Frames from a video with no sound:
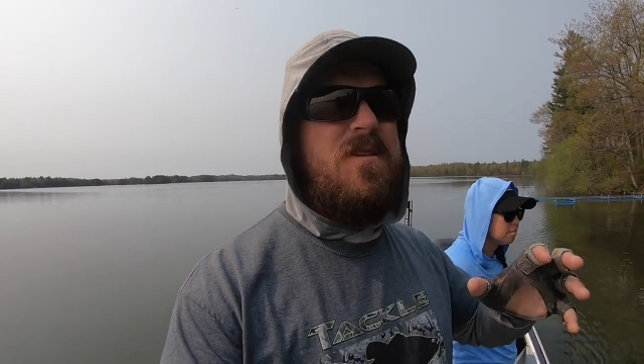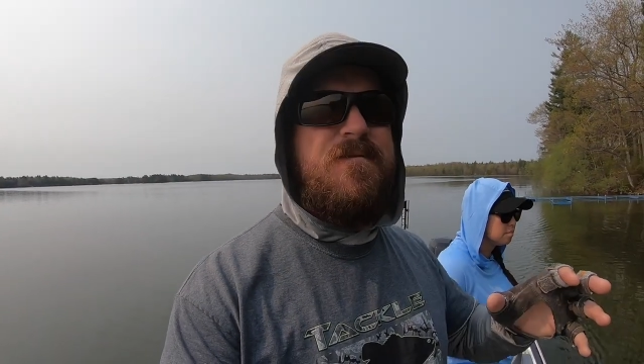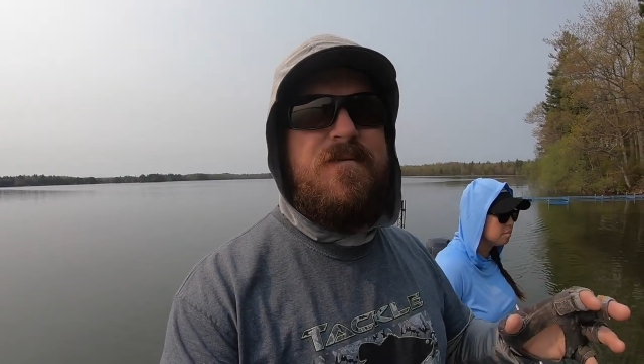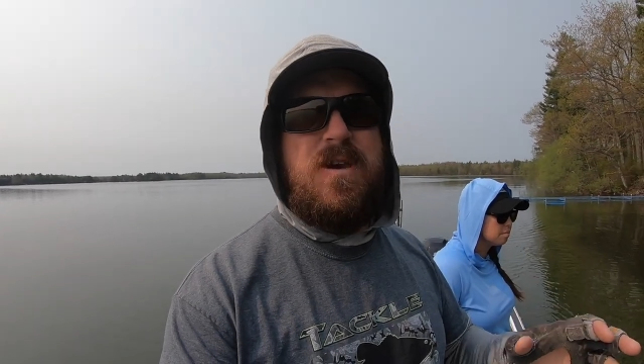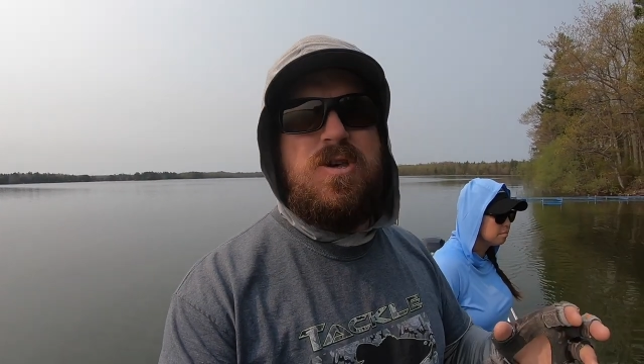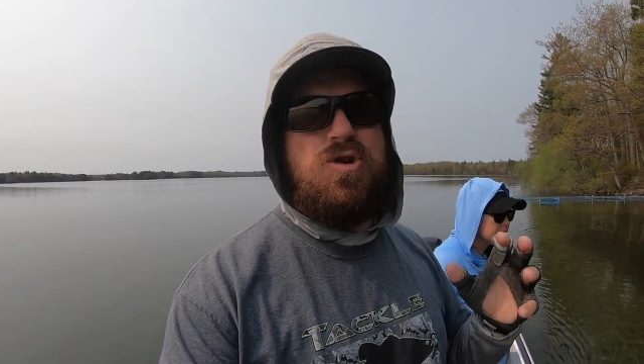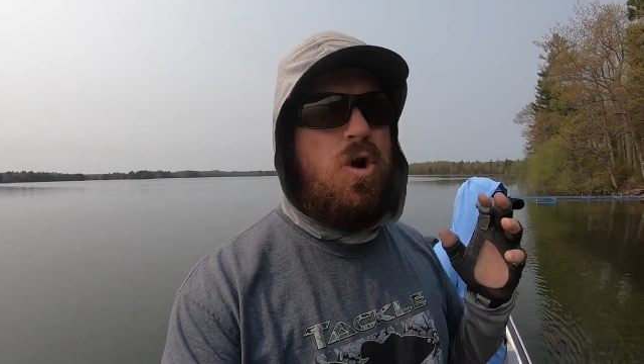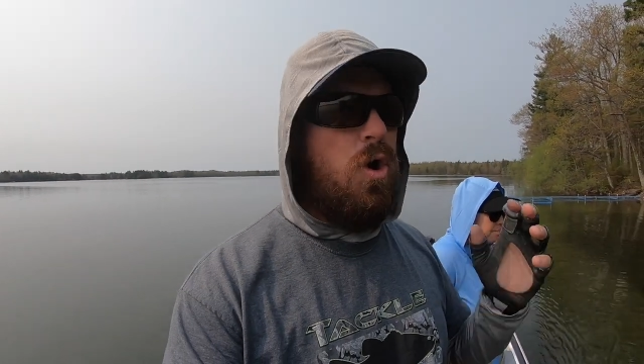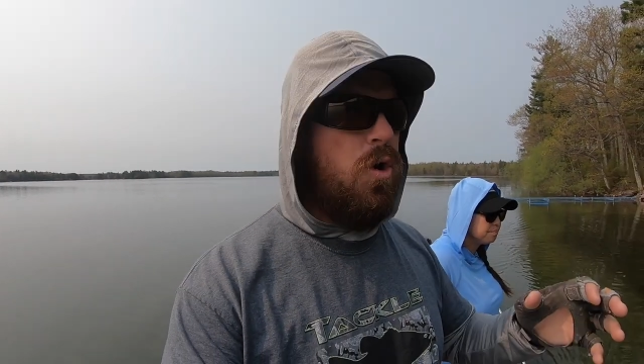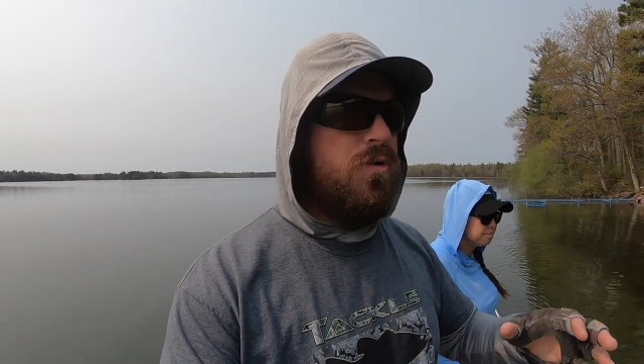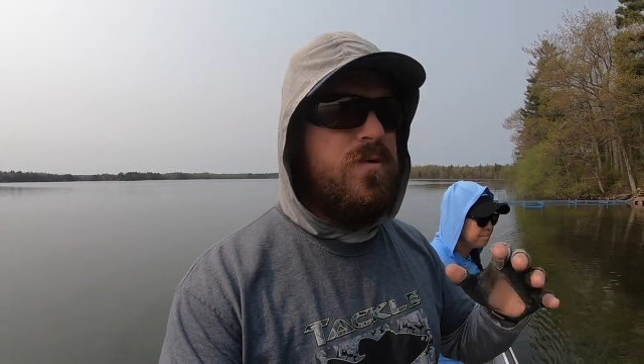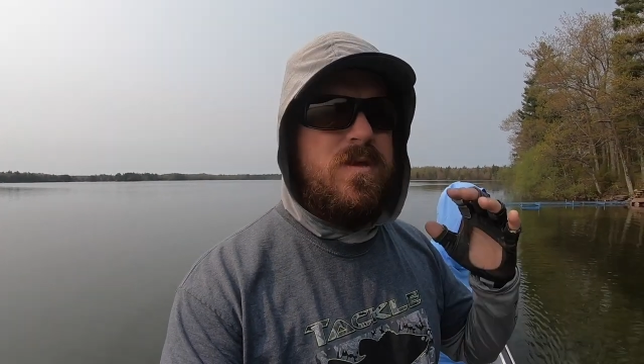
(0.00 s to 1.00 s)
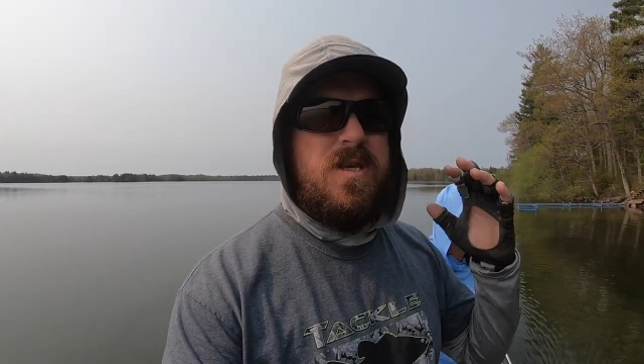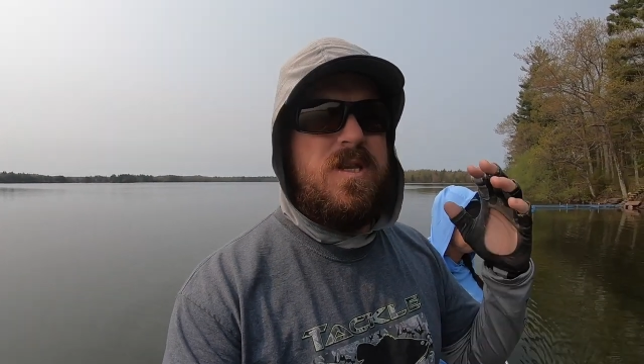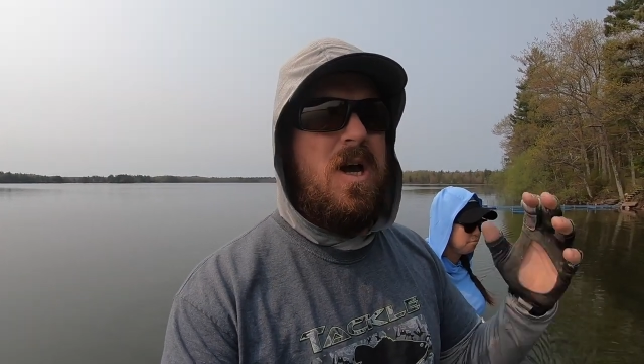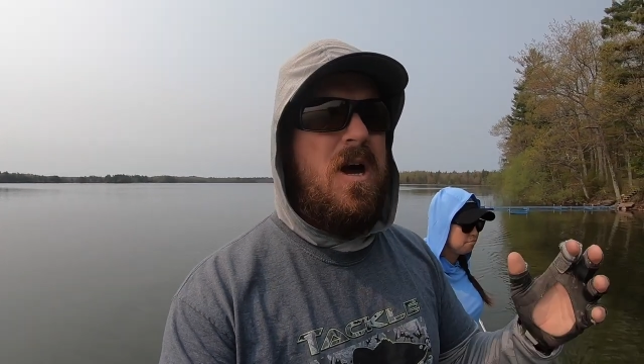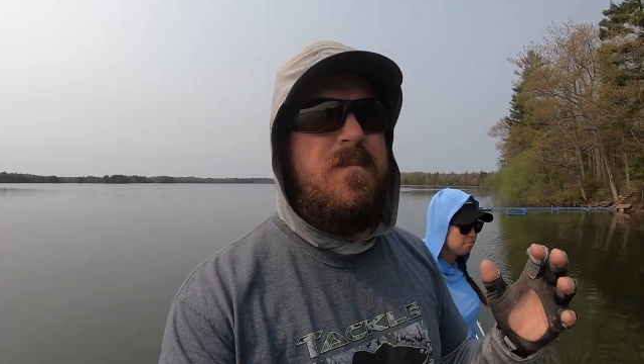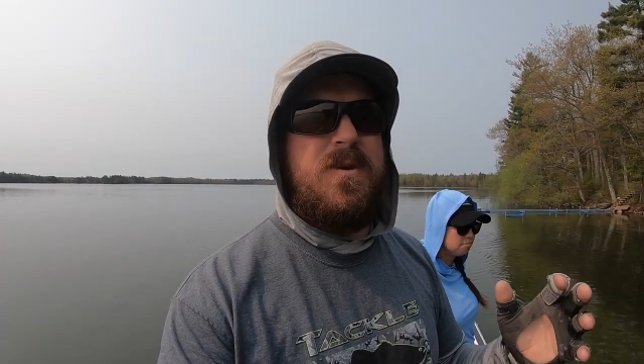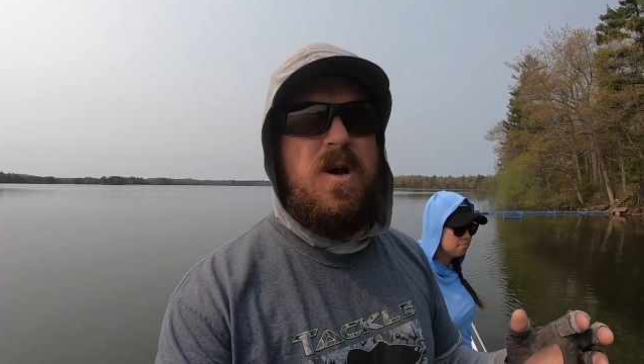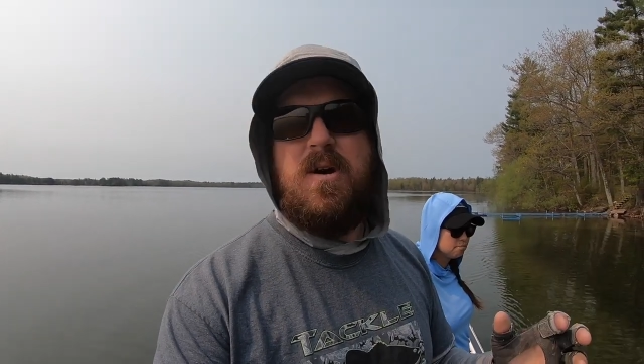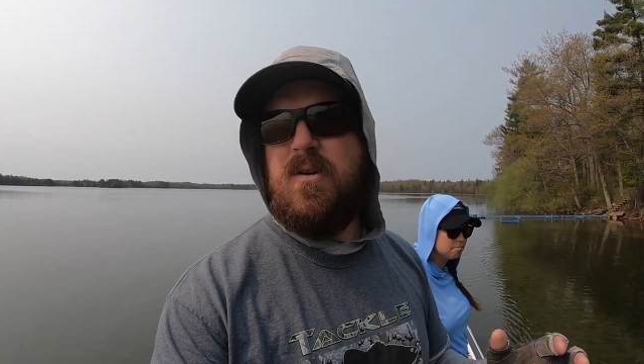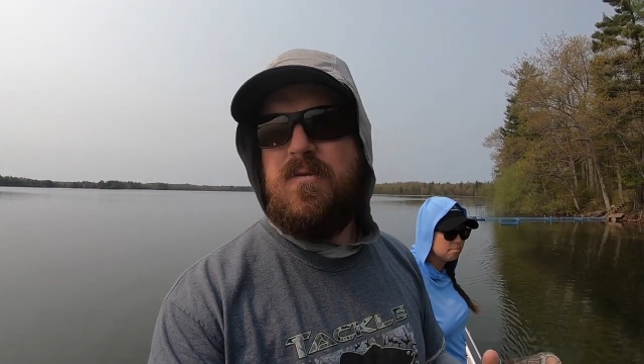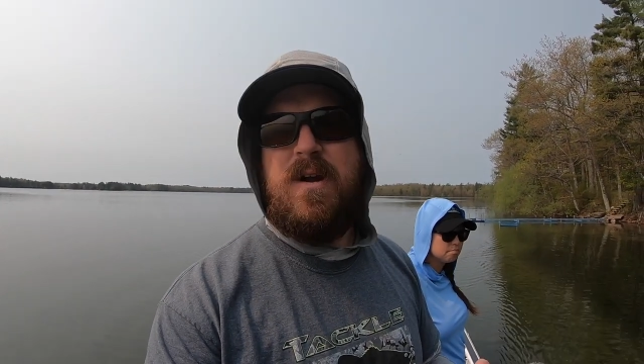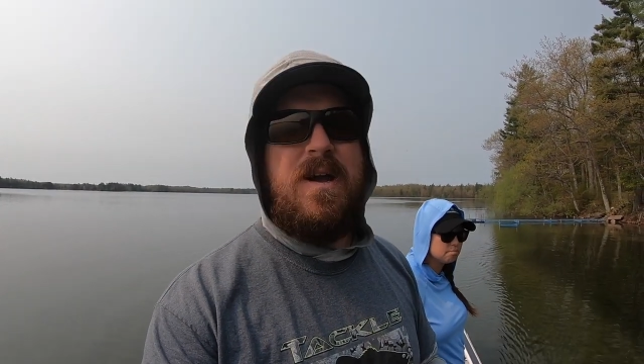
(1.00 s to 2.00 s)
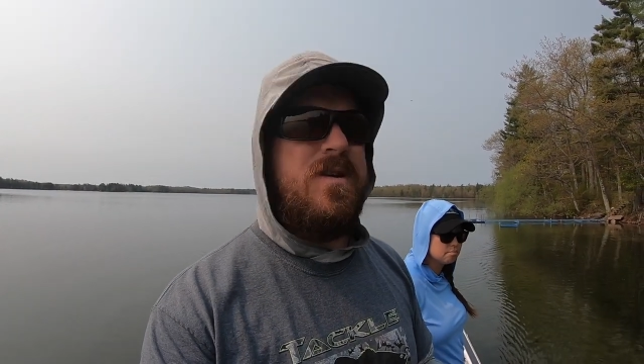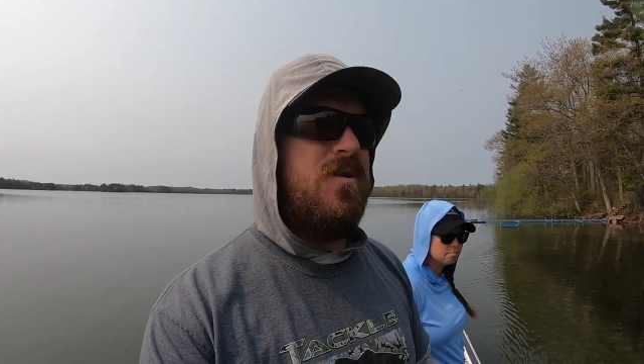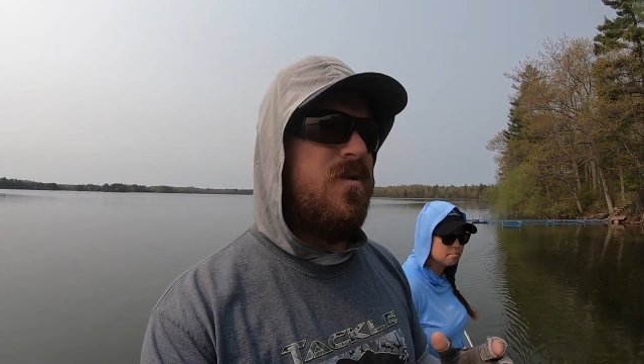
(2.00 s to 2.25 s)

fish aren't the top dog around here,